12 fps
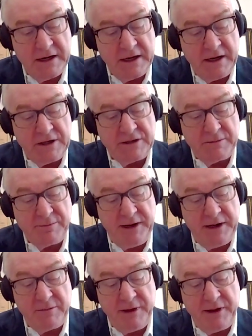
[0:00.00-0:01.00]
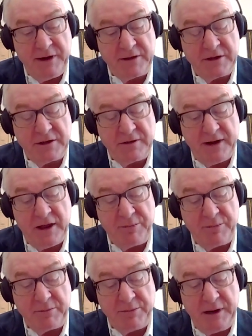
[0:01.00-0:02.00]
he said, be committed to
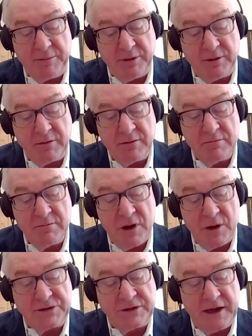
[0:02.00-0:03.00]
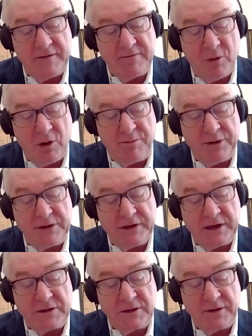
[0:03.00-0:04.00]
developing people. Most have more
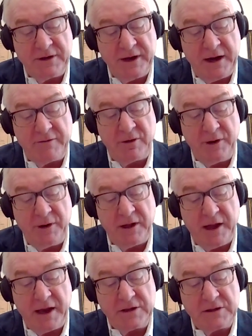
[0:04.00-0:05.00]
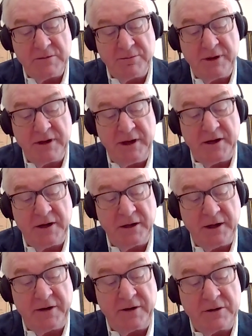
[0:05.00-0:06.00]
potential than ever realized, but need a
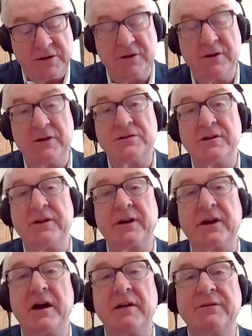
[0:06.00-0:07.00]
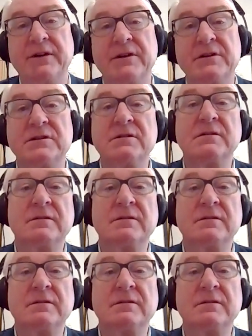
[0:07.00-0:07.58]
leader to nurture their confidence.